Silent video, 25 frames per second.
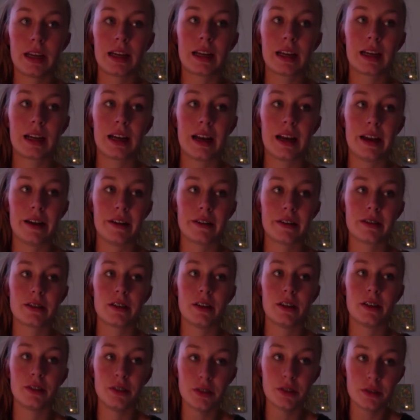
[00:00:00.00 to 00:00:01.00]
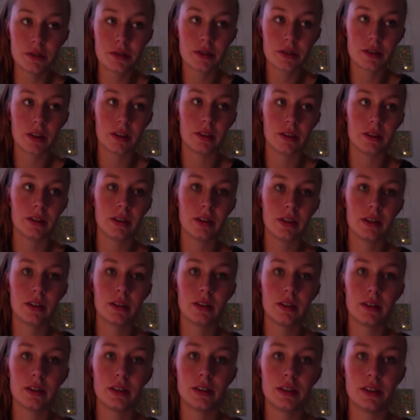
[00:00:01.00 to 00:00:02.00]
Claire's unusual
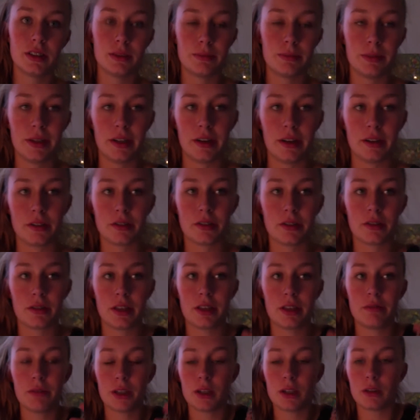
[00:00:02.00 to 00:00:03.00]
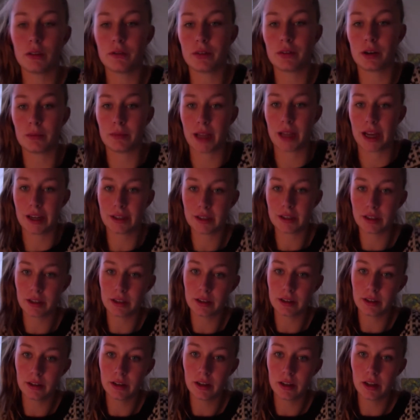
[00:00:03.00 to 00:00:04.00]
disappearing. So then we go from
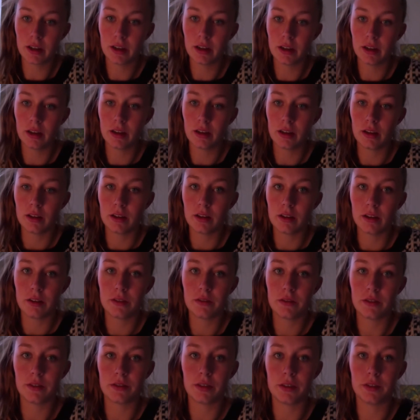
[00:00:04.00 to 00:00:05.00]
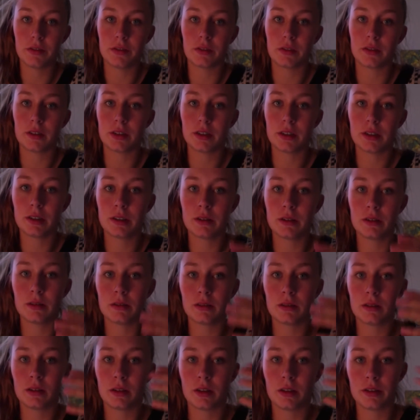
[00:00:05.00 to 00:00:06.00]

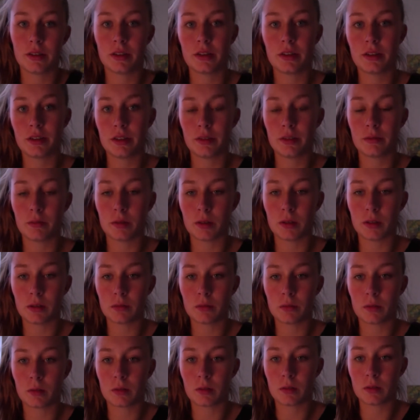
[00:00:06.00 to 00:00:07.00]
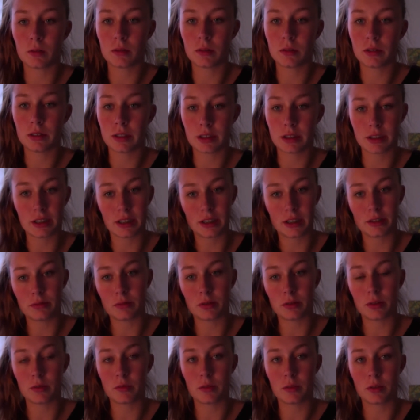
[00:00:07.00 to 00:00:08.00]
1954 under the Second
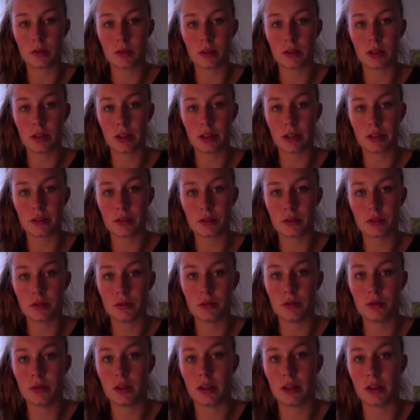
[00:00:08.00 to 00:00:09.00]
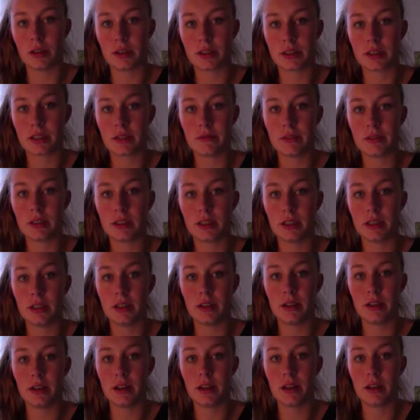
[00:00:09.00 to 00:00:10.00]
World War to
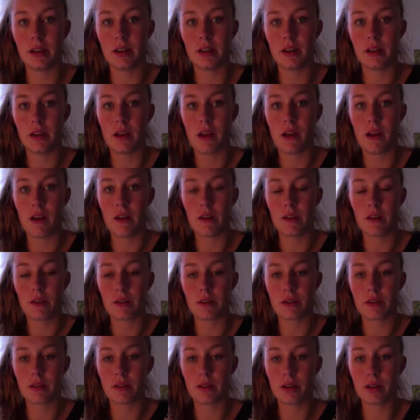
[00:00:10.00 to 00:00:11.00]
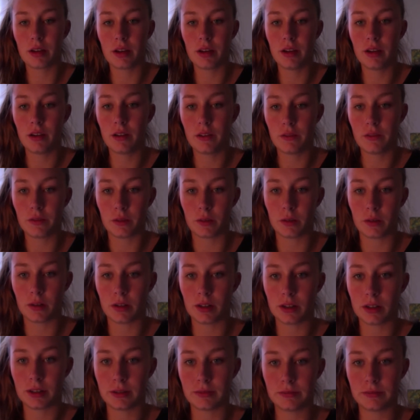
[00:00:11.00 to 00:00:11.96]
1734.